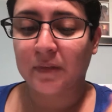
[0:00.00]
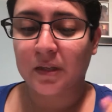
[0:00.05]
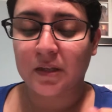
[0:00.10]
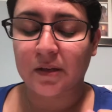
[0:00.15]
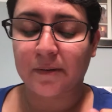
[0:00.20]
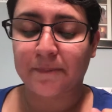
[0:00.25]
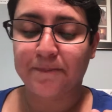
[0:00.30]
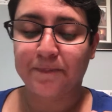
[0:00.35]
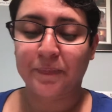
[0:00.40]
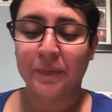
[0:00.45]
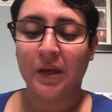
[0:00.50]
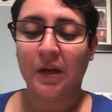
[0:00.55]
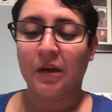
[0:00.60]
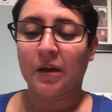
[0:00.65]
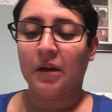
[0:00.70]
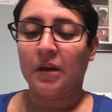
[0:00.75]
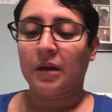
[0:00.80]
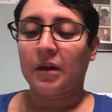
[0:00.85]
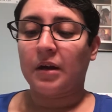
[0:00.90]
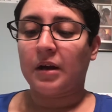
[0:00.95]
So,
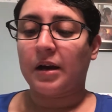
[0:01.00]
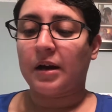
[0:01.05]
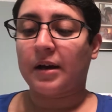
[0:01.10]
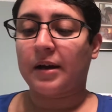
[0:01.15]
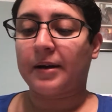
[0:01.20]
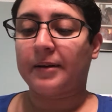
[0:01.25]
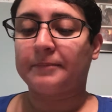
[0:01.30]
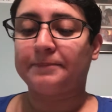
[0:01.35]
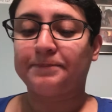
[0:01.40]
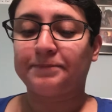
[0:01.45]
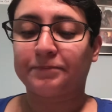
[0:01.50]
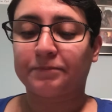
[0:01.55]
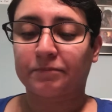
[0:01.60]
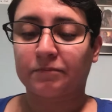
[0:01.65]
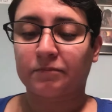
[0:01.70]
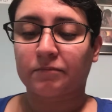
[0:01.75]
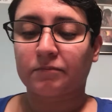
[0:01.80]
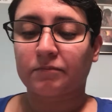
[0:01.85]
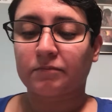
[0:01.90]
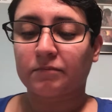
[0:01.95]
my
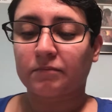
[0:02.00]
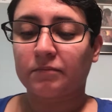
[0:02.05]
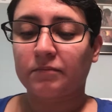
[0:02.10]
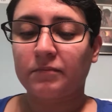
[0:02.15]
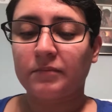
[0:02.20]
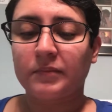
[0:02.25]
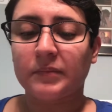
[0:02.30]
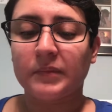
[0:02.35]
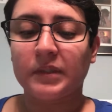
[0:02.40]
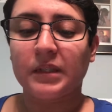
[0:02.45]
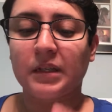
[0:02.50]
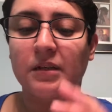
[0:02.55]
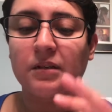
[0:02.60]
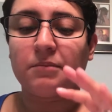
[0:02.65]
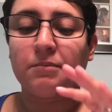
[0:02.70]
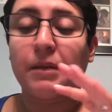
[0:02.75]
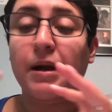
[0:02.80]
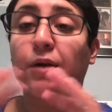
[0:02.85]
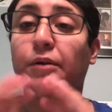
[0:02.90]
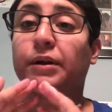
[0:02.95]

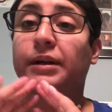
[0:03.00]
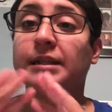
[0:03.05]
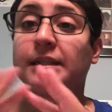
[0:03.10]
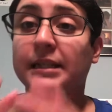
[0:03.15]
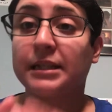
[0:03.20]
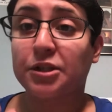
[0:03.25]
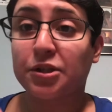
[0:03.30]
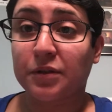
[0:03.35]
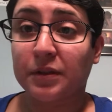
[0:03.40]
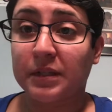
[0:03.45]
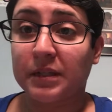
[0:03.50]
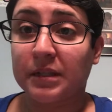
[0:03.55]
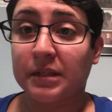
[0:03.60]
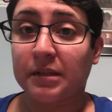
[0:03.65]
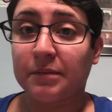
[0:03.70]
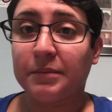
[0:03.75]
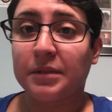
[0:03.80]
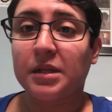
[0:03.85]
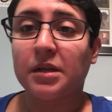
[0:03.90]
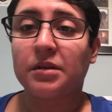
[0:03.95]
organizational
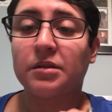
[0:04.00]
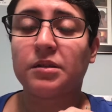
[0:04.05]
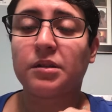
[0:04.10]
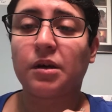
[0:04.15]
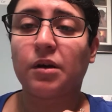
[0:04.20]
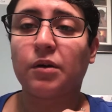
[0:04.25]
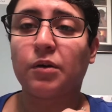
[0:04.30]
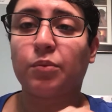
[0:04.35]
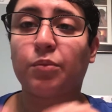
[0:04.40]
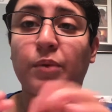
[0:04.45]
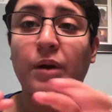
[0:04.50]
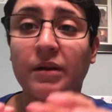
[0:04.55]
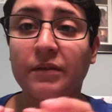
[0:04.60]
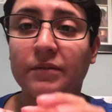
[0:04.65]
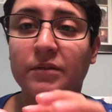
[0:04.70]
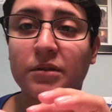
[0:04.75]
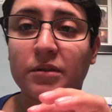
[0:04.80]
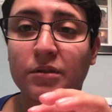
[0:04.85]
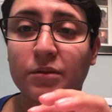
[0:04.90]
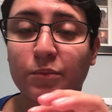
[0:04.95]
systems. So
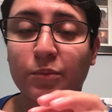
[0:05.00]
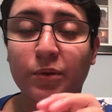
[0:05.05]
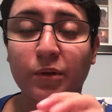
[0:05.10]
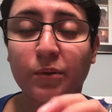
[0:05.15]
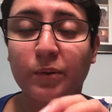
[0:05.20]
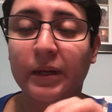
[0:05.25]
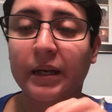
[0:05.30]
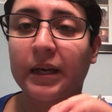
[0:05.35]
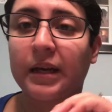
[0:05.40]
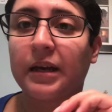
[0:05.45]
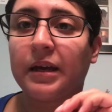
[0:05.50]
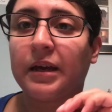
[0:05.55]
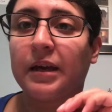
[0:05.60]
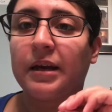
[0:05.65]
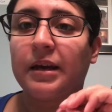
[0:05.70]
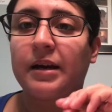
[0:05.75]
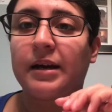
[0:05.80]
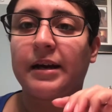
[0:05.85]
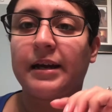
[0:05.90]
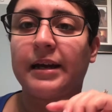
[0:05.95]
real quick,
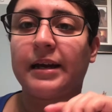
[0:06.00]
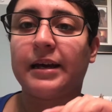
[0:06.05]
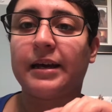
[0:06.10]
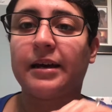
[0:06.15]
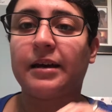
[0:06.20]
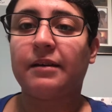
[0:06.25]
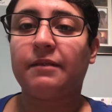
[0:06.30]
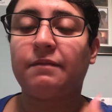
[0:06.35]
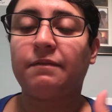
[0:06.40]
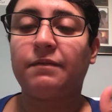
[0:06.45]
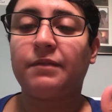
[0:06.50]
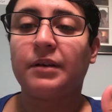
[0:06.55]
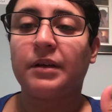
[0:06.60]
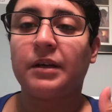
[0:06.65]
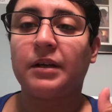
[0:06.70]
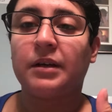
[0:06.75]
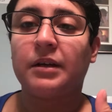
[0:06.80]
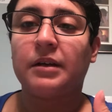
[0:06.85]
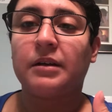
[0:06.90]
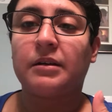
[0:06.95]

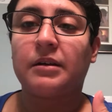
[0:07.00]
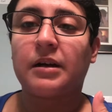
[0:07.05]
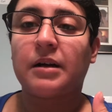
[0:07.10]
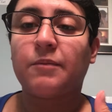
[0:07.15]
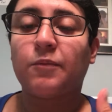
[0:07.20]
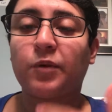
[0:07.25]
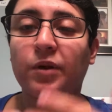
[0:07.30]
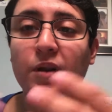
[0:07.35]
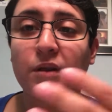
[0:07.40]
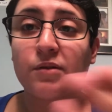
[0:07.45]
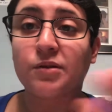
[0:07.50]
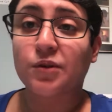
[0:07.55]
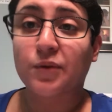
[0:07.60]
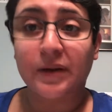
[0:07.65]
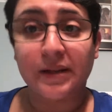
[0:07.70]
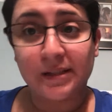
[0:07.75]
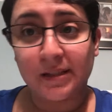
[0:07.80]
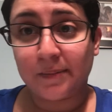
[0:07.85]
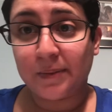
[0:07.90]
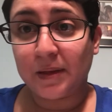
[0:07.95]
I'm one of those
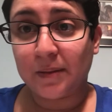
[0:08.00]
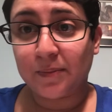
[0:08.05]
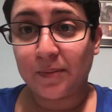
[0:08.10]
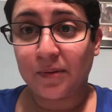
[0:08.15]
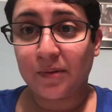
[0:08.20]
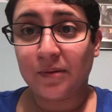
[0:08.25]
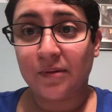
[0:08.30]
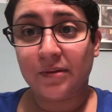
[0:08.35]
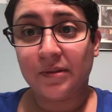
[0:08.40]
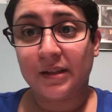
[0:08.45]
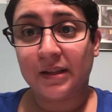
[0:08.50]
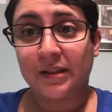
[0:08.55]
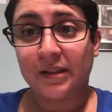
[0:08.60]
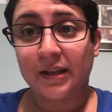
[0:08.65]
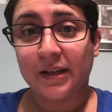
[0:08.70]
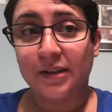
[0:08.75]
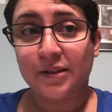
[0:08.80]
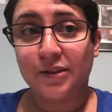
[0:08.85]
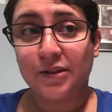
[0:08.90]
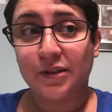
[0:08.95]
crazy people that
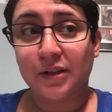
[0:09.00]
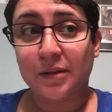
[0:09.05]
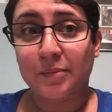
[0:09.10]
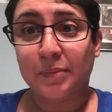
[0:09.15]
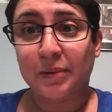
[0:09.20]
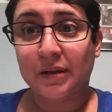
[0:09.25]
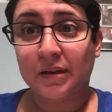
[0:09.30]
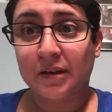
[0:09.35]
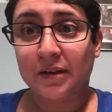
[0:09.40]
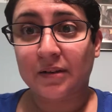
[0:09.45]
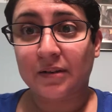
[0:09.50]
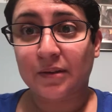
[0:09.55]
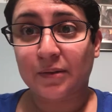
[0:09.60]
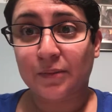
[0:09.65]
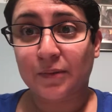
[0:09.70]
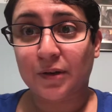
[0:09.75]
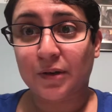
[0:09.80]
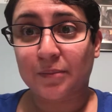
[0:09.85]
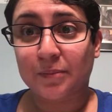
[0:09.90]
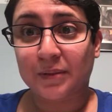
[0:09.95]
took apart the
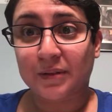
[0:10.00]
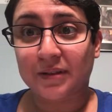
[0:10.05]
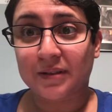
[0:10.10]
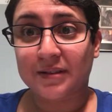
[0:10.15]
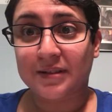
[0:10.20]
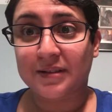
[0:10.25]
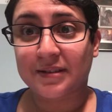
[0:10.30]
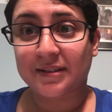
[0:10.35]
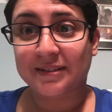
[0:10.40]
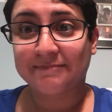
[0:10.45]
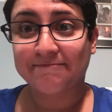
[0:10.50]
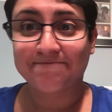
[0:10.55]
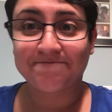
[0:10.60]
workbooks.